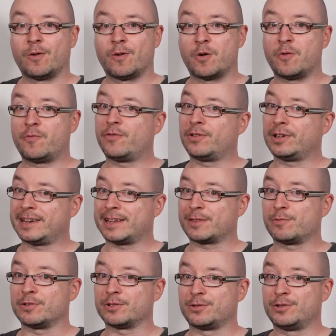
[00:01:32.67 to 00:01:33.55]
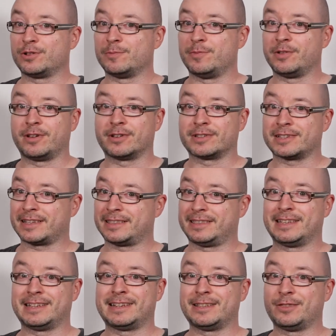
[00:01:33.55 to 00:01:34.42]
hopefully that was good because I
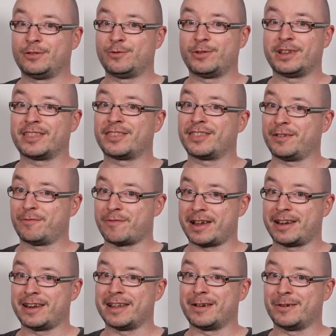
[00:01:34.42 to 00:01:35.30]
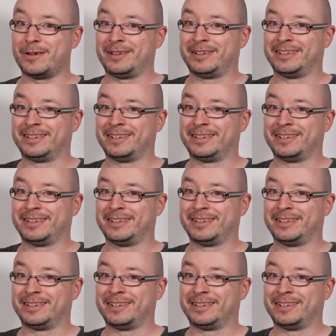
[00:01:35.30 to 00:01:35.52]
didn't do anything right now.